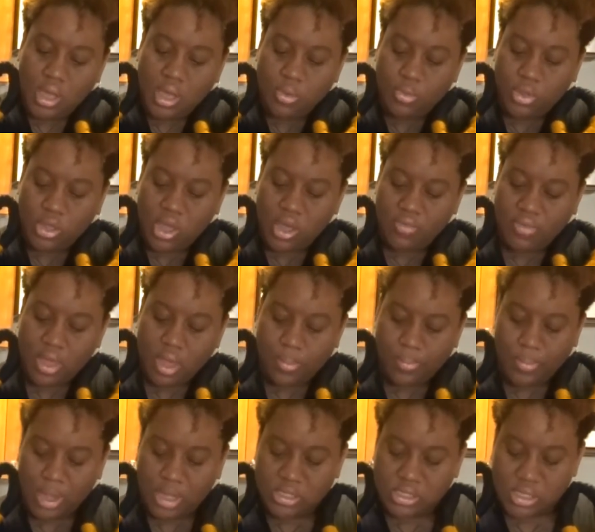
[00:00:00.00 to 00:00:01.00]
know, on y'all
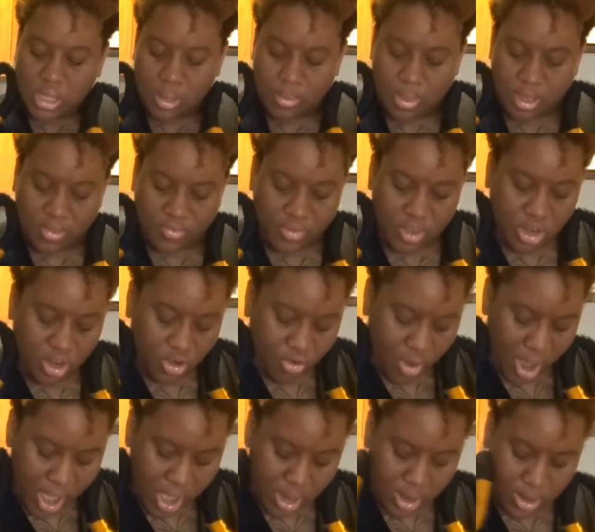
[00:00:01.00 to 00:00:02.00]
cookie salads
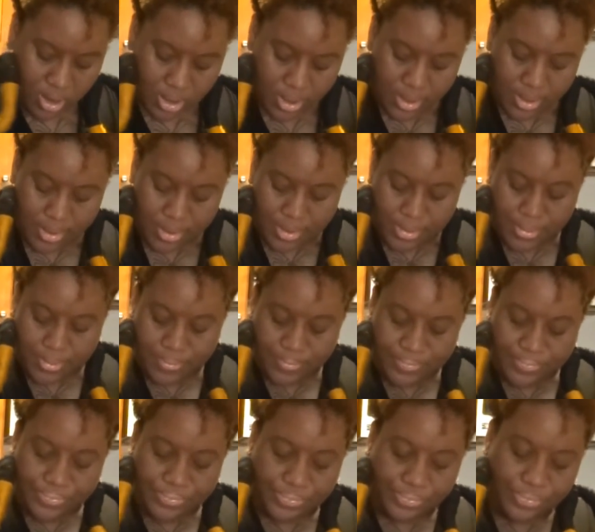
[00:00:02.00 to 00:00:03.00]
and stuff like
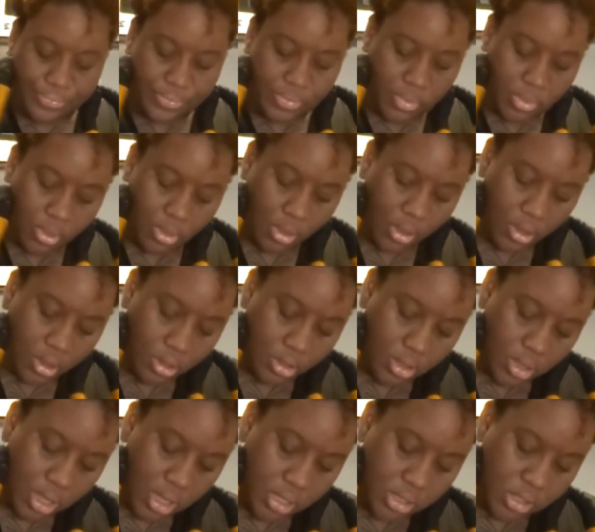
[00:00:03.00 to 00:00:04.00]
that.
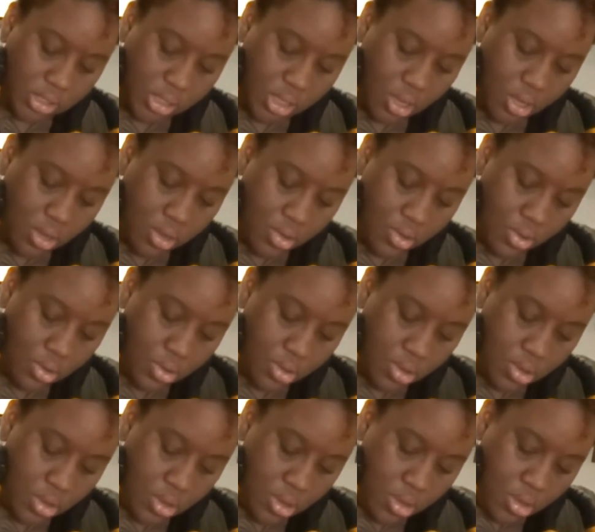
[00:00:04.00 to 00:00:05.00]
If y'all don't make
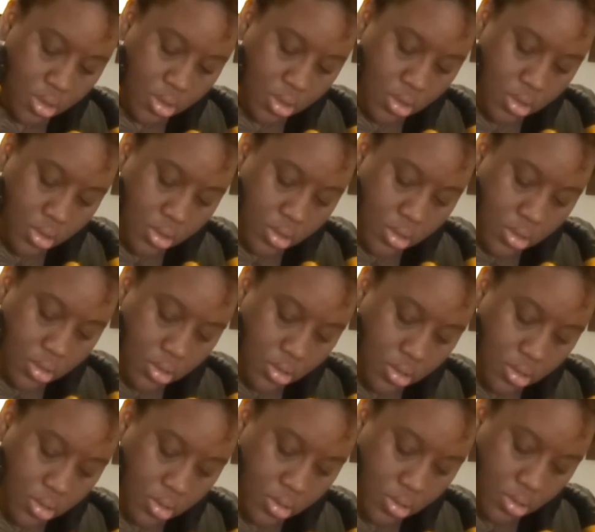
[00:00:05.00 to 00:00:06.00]
cookie salads, but
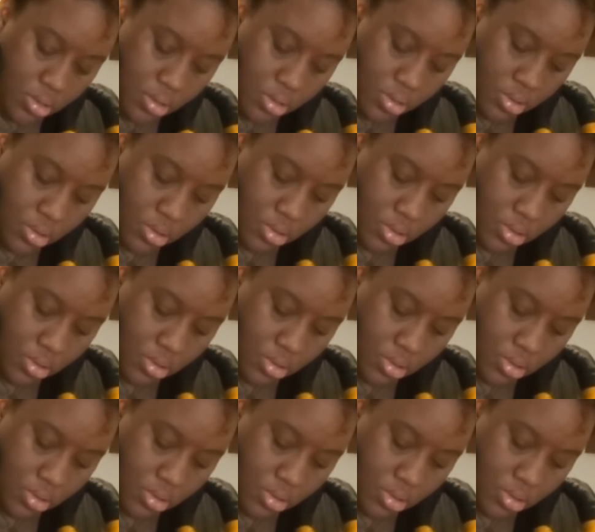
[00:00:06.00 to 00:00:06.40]
just to let y'all